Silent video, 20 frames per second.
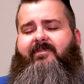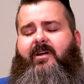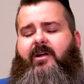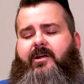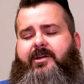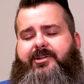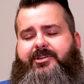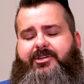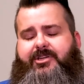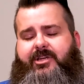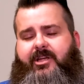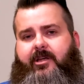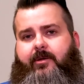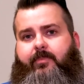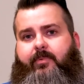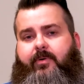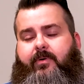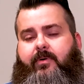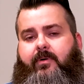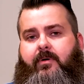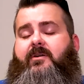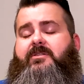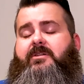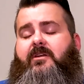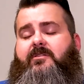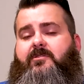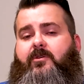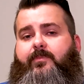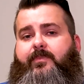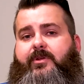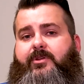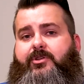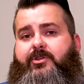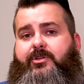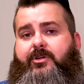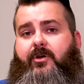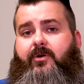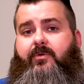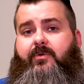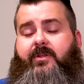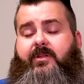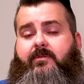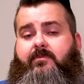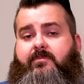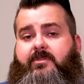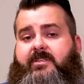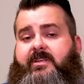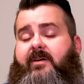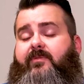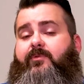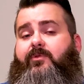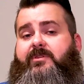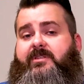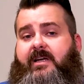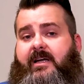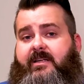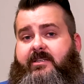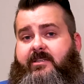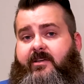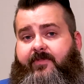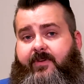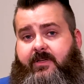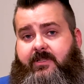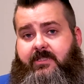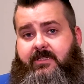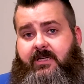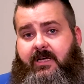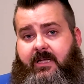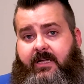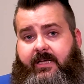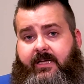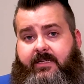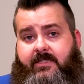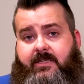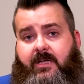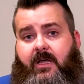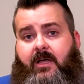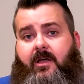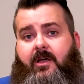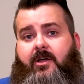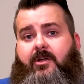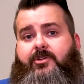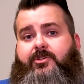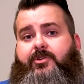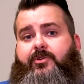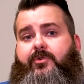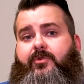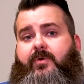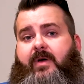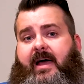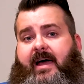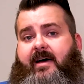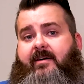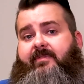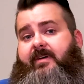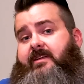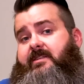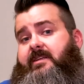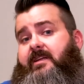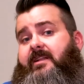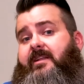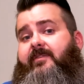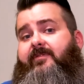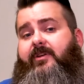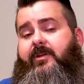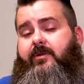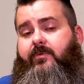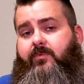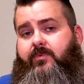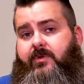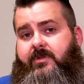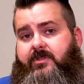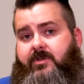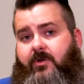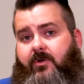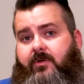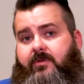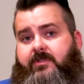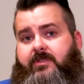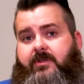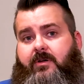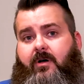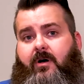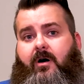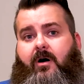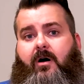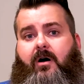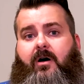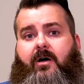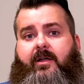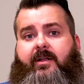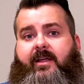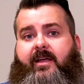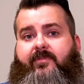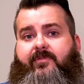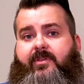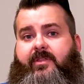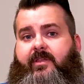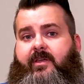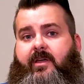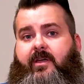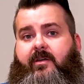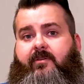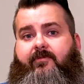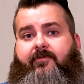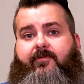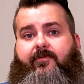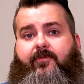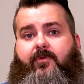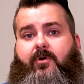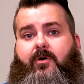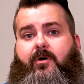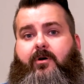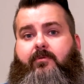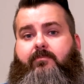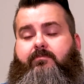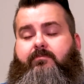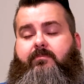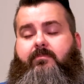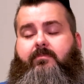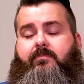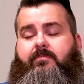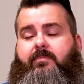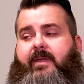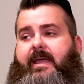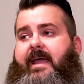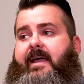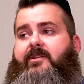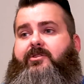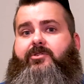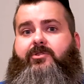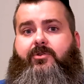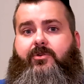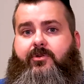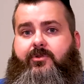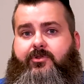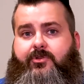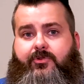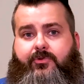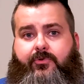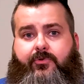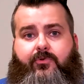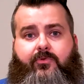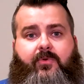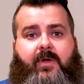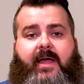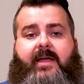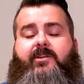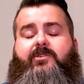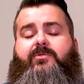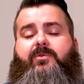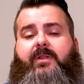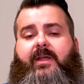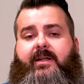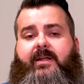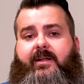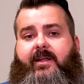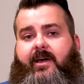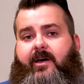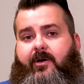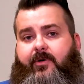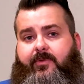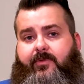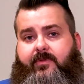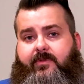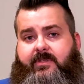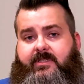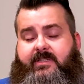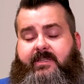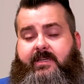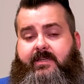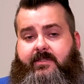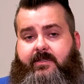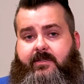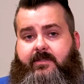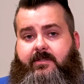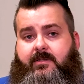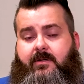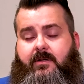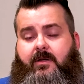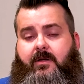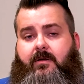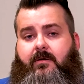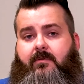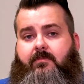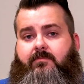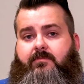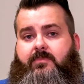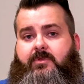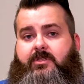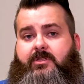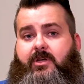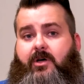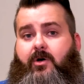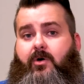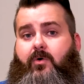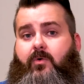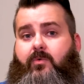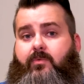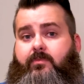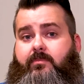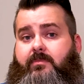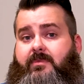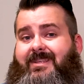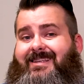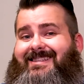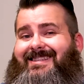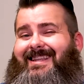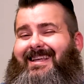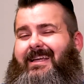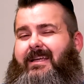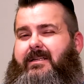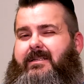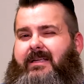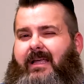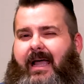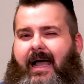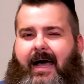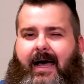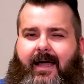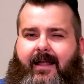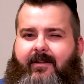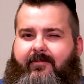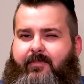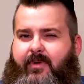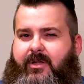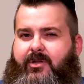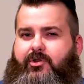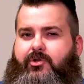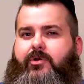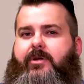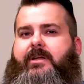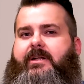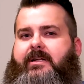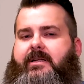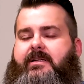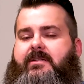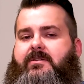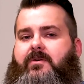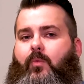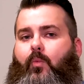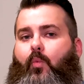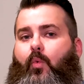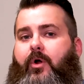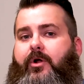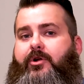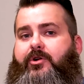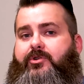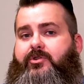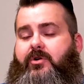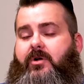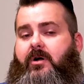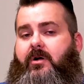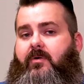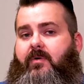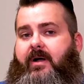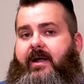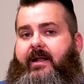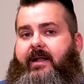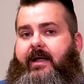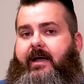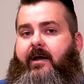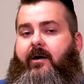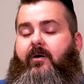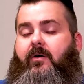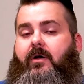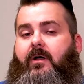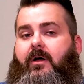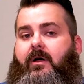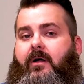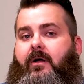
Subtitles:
very cheap. It's also been shown in several scientific studies to have a significant result on everything from cancer to age-related health diseases. So this thing is kind of being treated as a wonder drug right now,